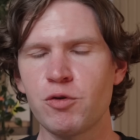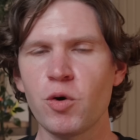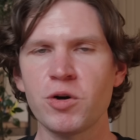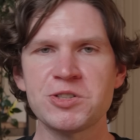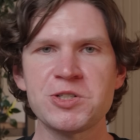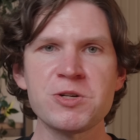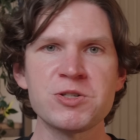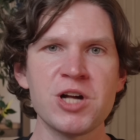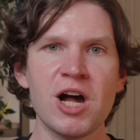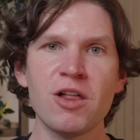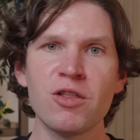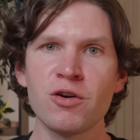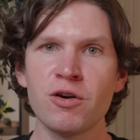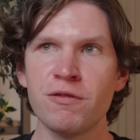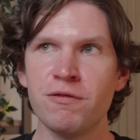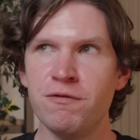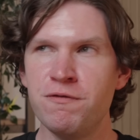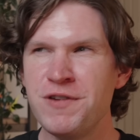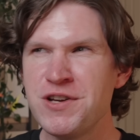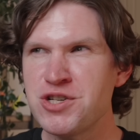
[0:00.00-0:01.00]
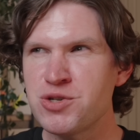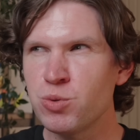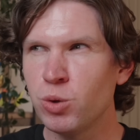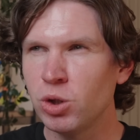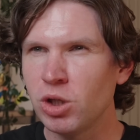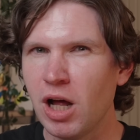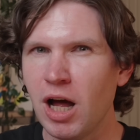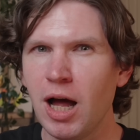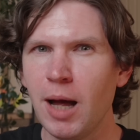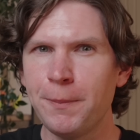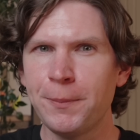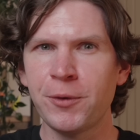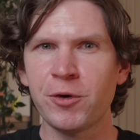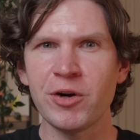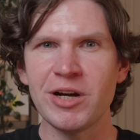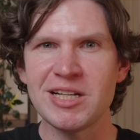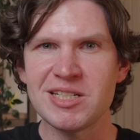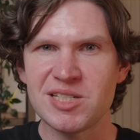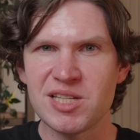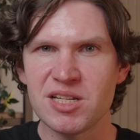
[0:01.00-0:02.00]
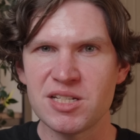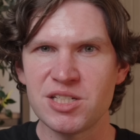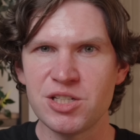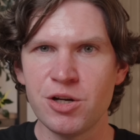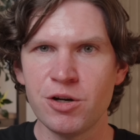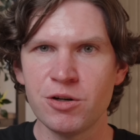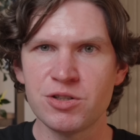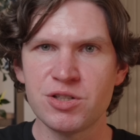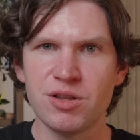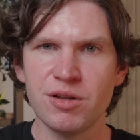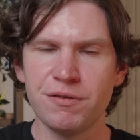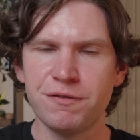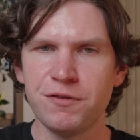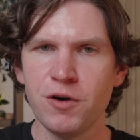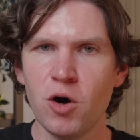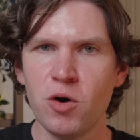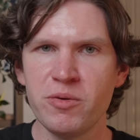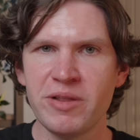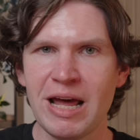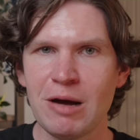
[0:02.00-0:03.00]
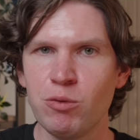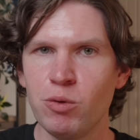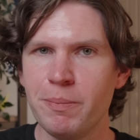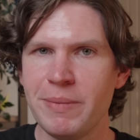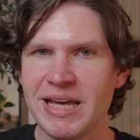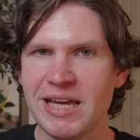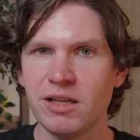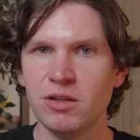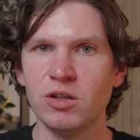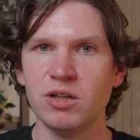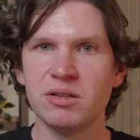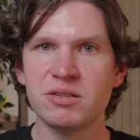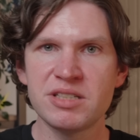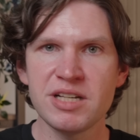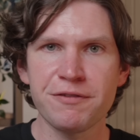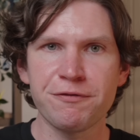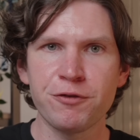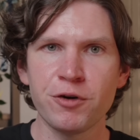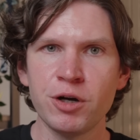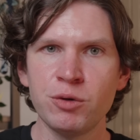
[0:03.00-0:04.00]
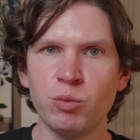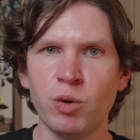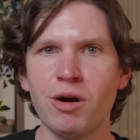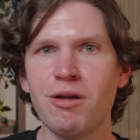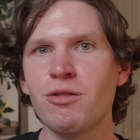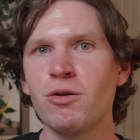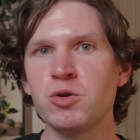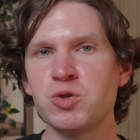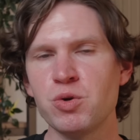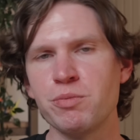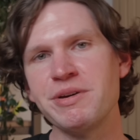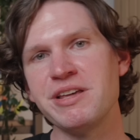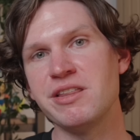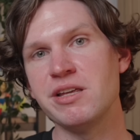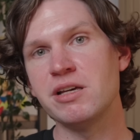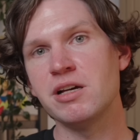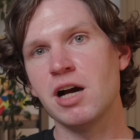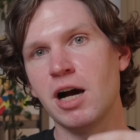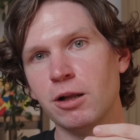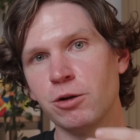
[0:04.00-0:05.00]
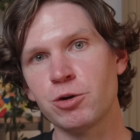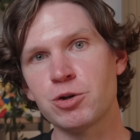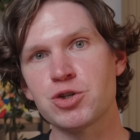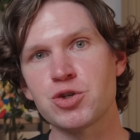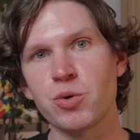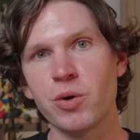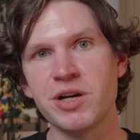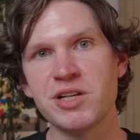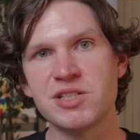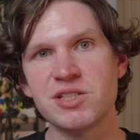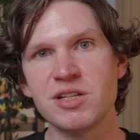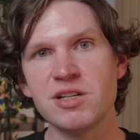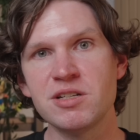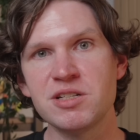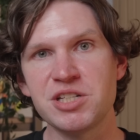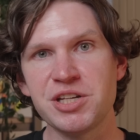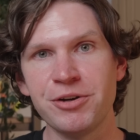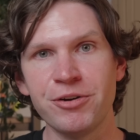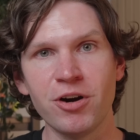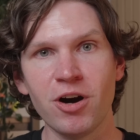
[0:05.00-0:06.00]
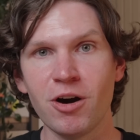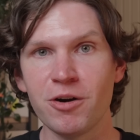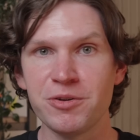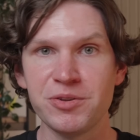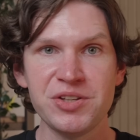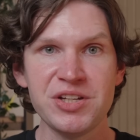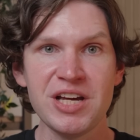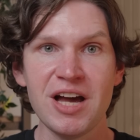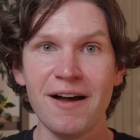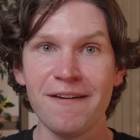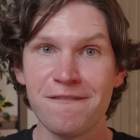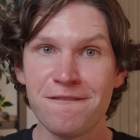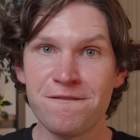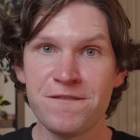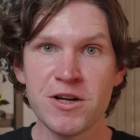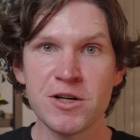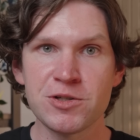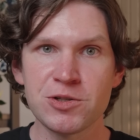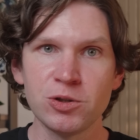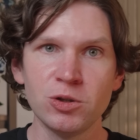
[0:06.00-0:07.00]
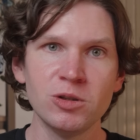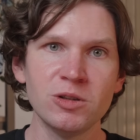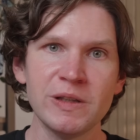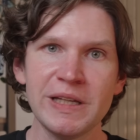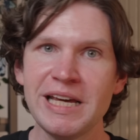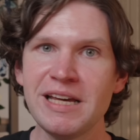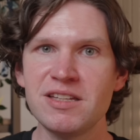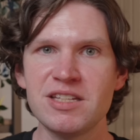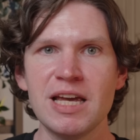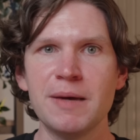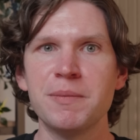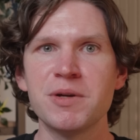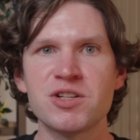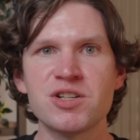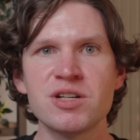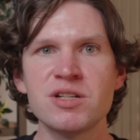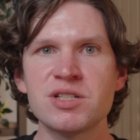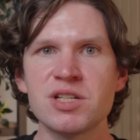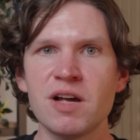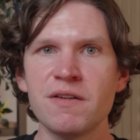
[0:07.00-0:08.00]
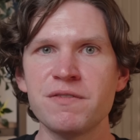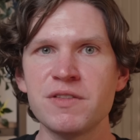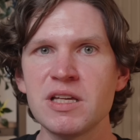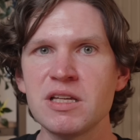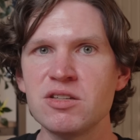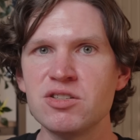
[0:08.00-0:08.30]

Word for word: course, there's other visual upgrades this year to the phone that will make it look different. One of those would be the color choices. Here are the official leaked images of the